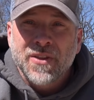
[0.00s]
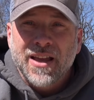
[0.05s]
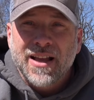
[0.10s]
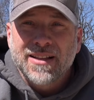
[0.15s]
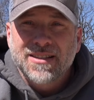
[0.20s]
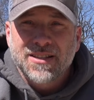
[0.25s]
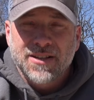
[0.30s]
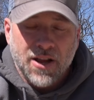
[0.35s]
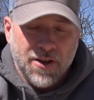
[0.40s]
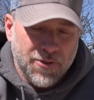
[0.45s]

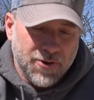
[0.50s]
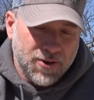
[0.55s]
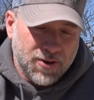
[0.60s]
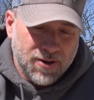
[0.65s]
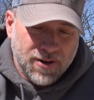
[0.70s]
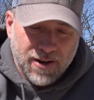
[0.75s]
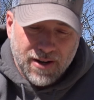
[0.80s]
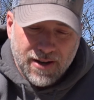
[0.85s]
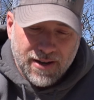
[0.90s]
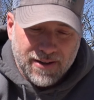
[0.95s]
It's
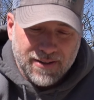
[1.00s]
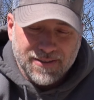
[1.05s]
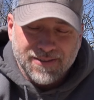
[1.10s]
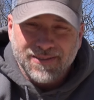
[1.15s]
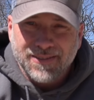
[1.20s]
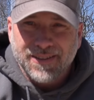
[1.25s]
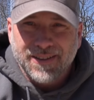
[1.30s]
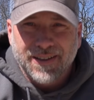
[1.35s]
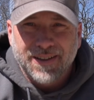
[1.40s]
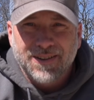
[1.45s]
another, uh,
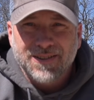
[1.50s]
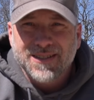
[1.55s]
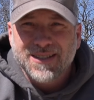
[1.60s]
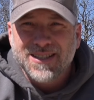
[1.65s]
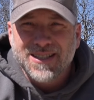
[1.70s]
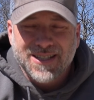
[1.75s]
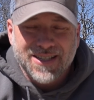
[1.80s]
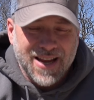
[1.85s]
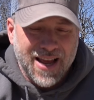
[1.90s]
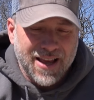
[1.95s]
you know,
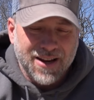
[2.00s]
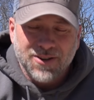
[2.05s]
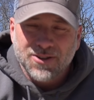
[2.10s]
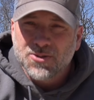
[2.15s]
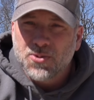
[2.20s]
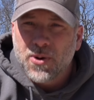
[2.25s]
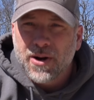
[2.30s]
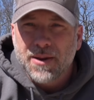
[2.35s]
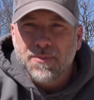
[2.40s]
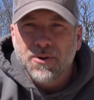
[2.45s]
10 or
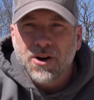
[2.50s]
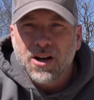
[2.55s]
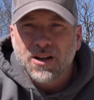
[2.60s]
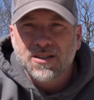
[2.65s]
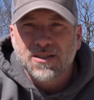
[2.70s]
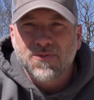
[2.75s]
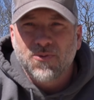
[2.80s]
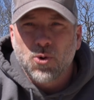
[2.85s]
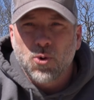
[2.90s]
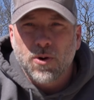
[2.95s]
20
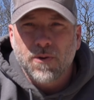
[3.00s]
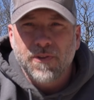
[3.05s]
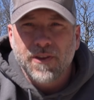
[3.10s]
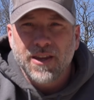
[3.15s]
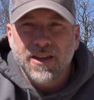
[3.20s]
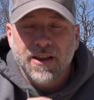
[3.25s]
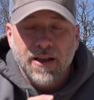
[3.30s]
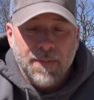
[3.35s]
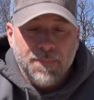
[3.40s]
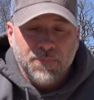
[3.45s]
bucks for
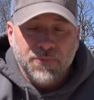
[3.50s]
the,